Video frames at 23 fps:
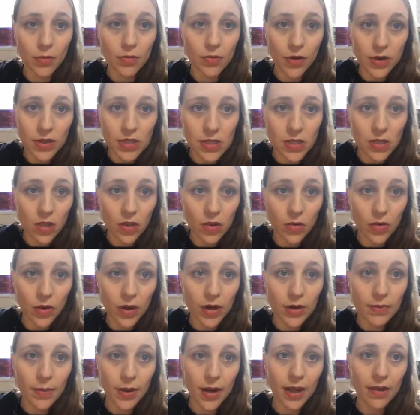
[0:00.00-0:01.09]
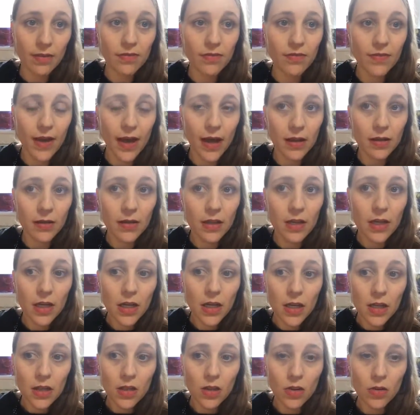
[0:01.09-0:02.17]
voice of the Lord, but I felt
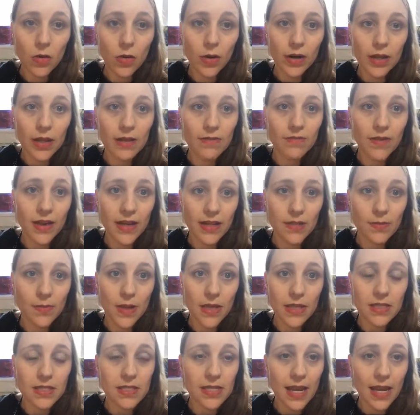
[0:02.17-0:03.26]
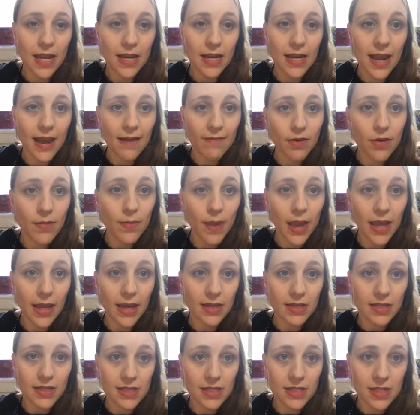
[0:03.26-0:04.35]
the Lord convict me and saying, never make
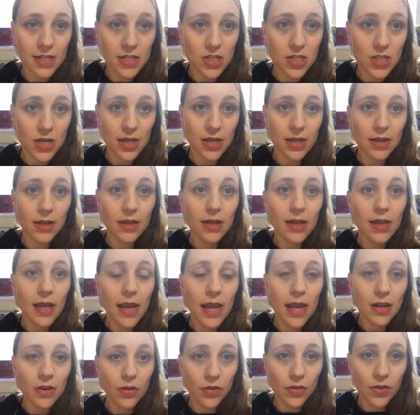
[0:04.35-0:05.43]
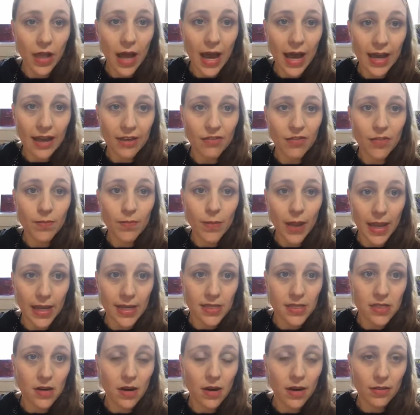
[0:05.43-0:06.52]
a decision in your life
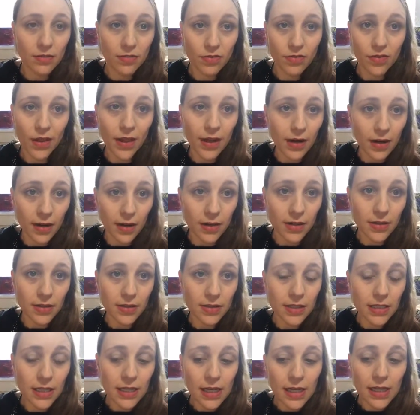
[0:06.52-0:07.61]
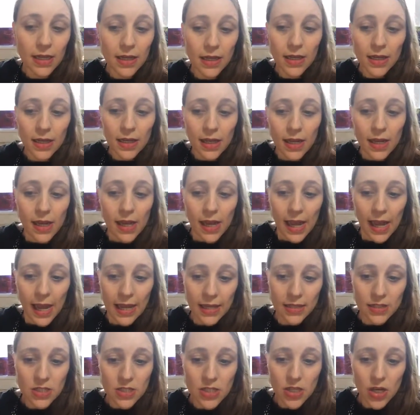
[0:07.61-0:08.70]
based on fear.
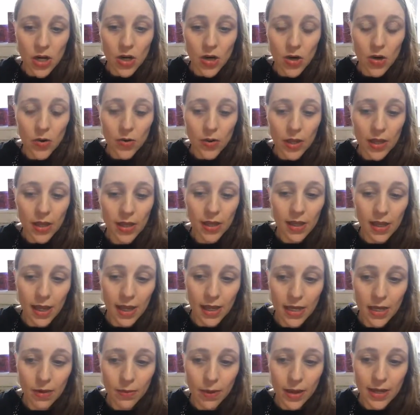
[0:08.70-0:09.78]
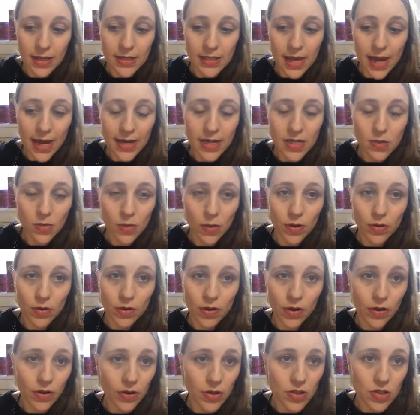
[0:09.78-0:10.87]
And so, anyways, I just want to
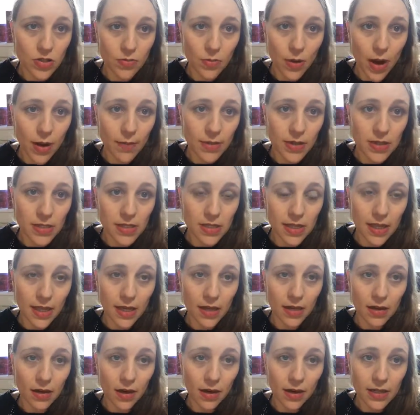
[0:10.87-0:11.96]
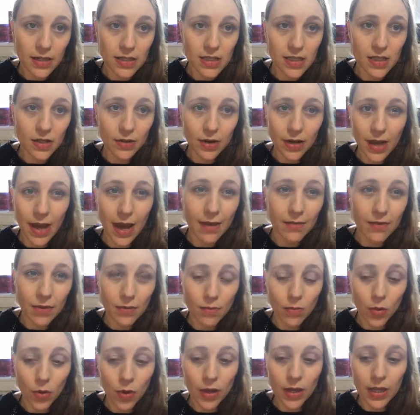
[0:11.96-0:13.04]
encourage you mamas that are considering having
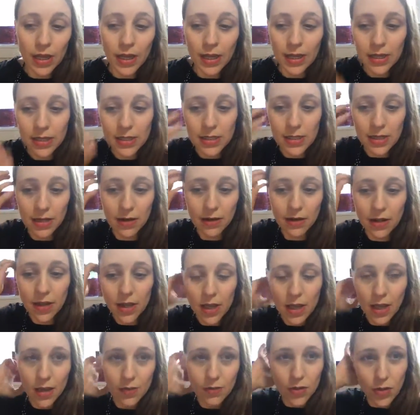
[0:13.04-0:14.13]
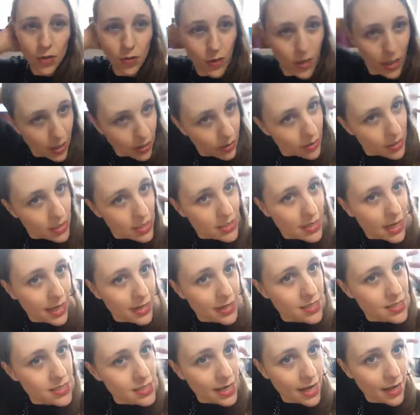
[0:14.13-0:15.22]
more kids, and if you hear these kind
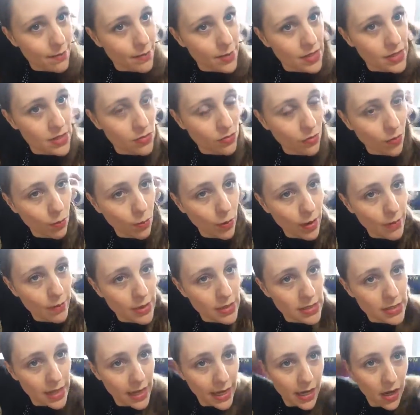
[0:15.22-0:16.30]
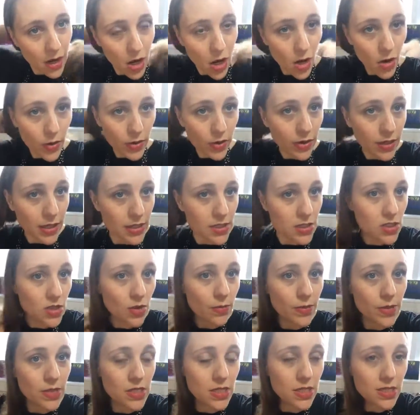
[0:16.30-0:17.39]
of statements from women like, oh, it'll get so
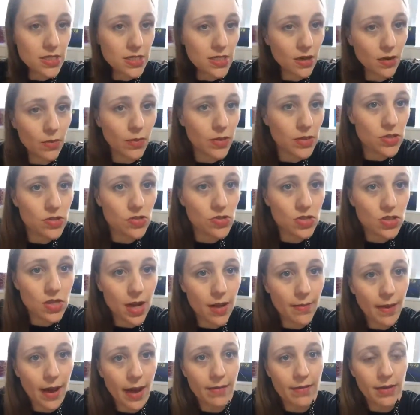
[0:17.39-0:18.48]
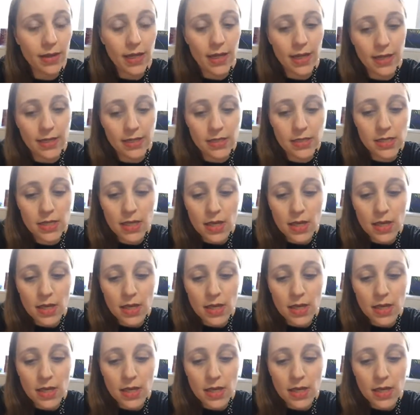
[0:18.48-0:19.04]
much easier once you stop having kids,